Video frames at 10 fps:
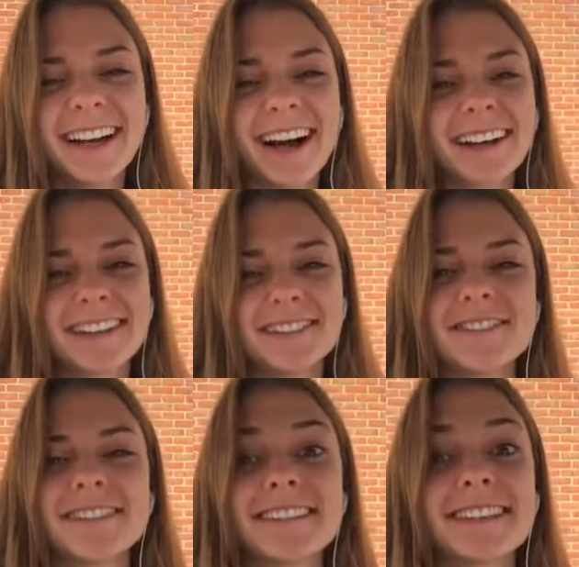I guess
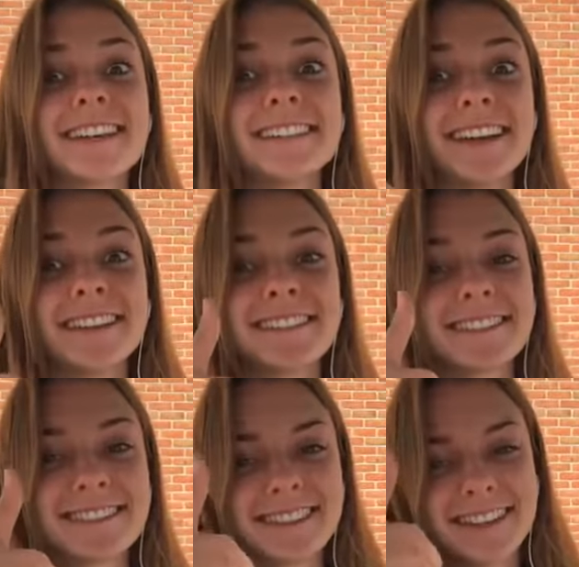you could say
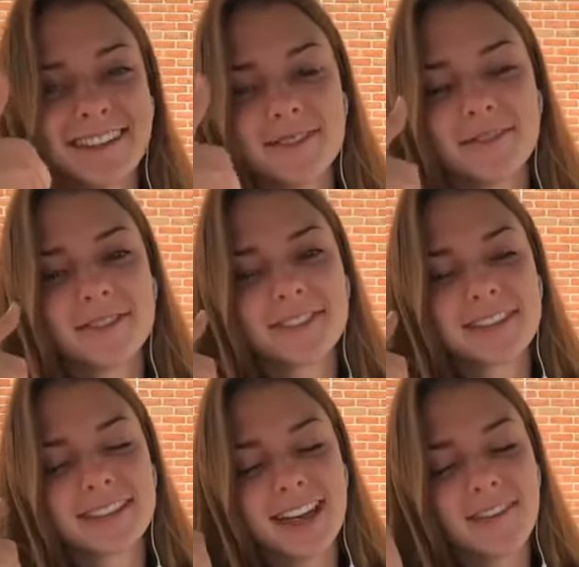yes. We just
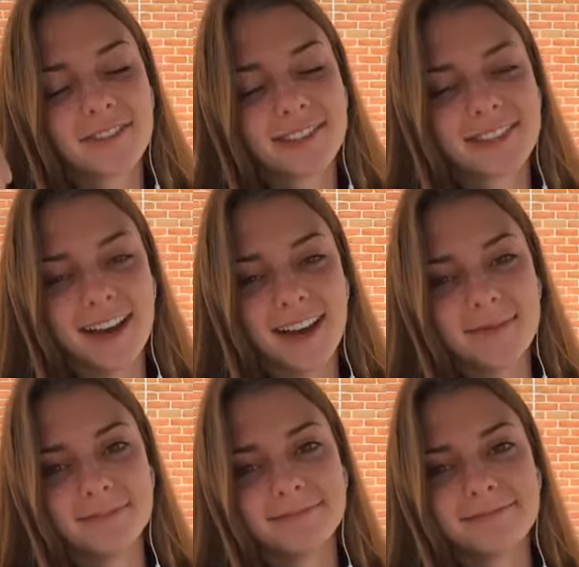like to have a good
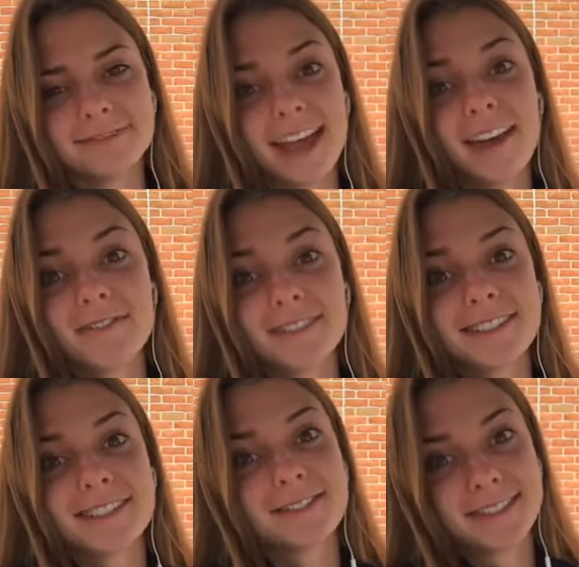time every
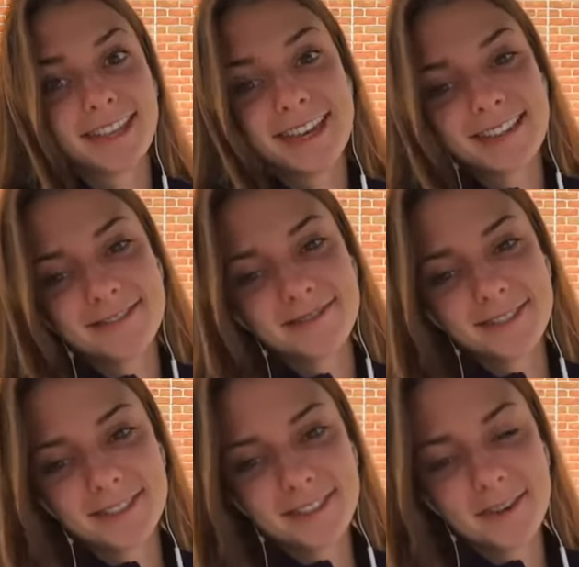single day,
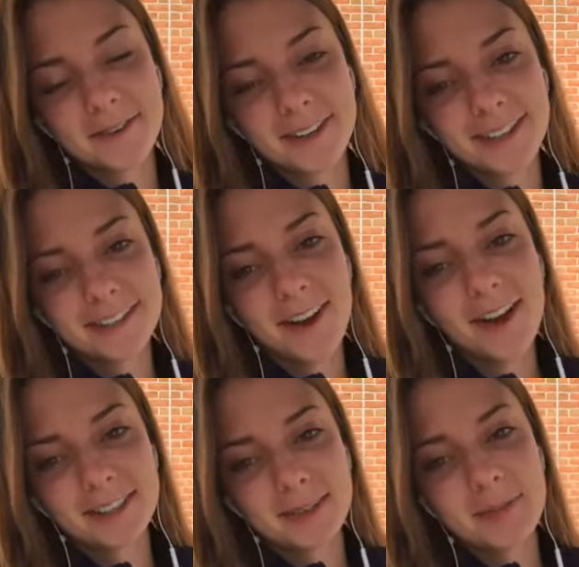so it's
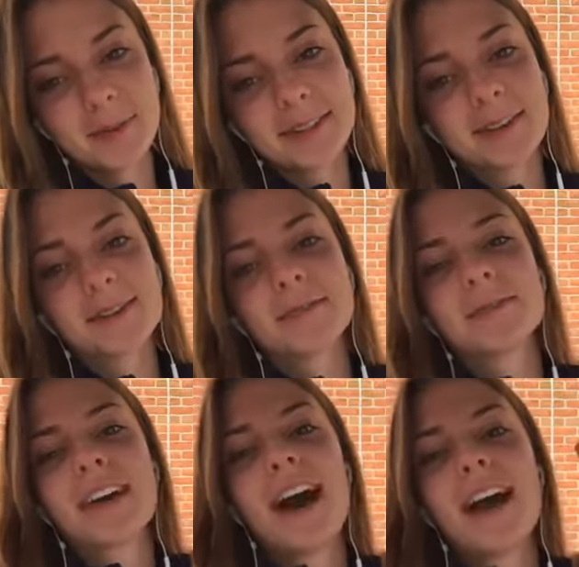awesome, but it's also
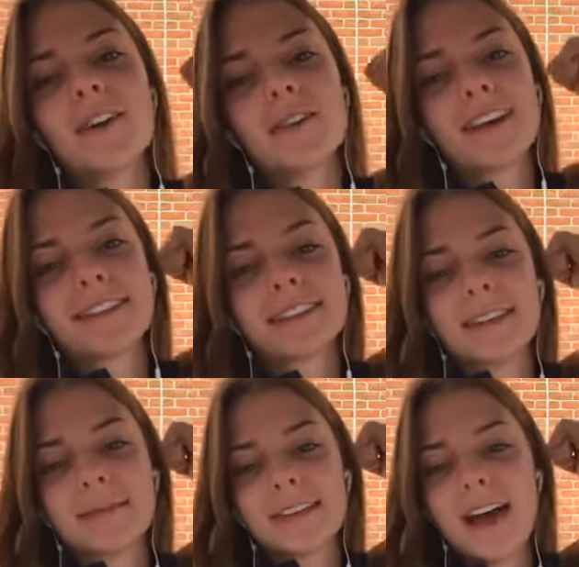tiring at the
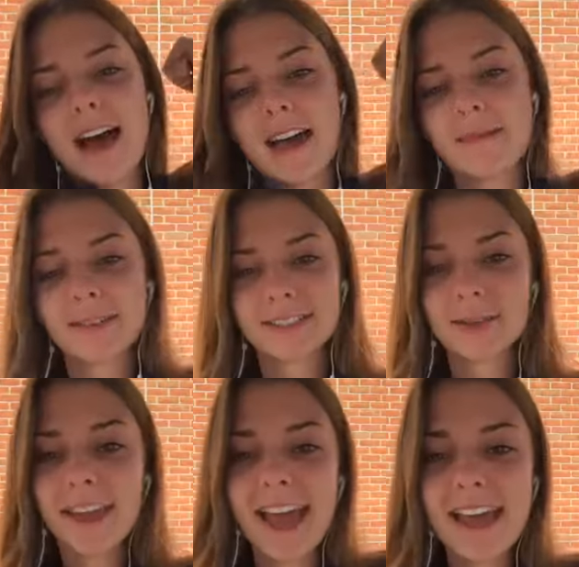same time, but it's
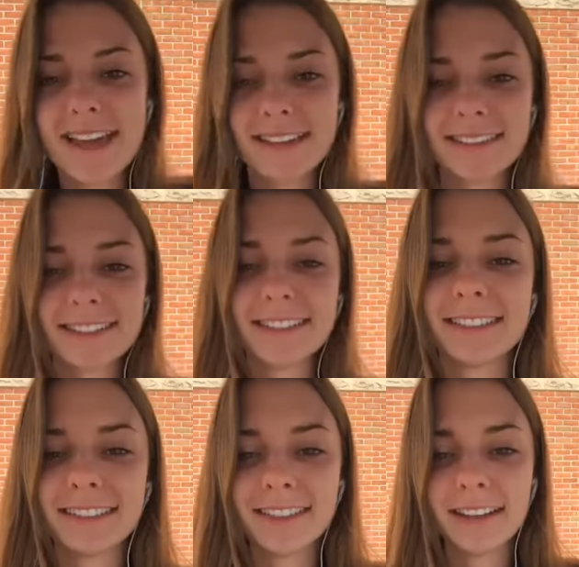okay.
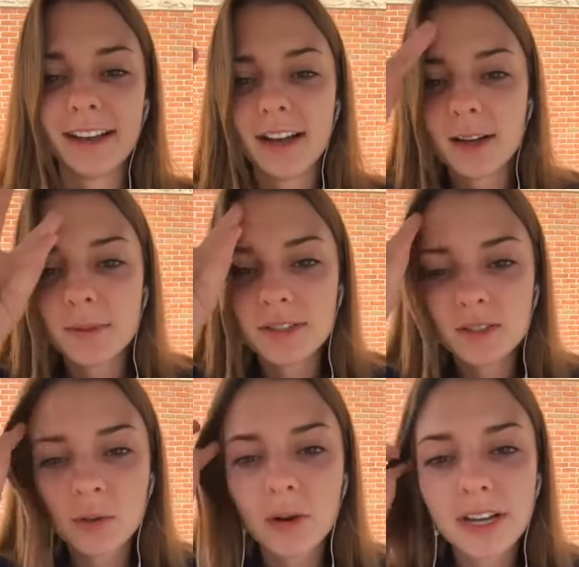It's
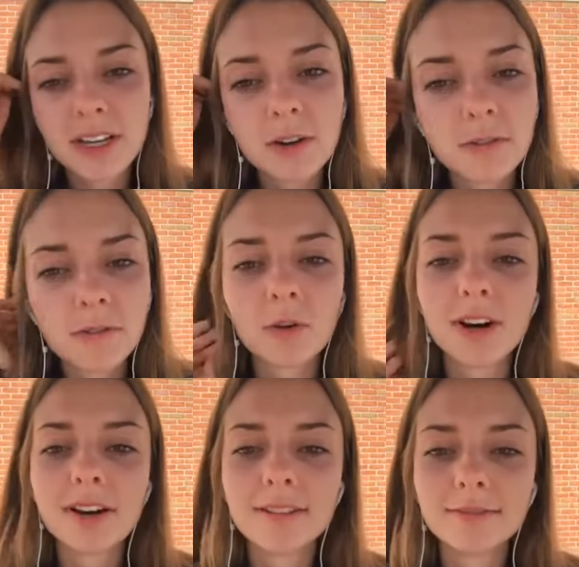
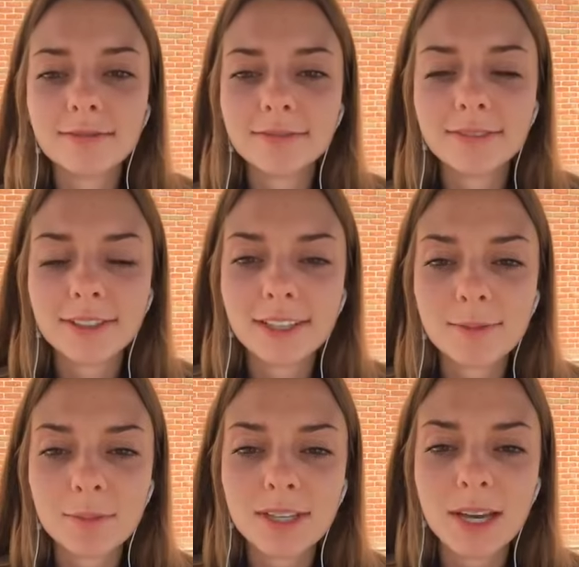20:04
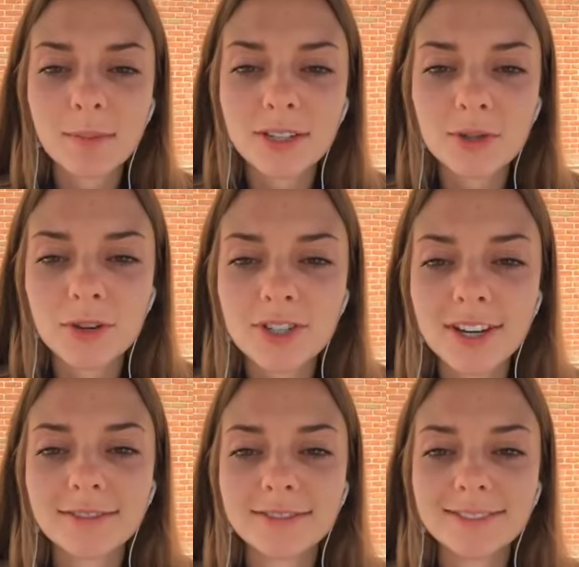p.m. in Georgia.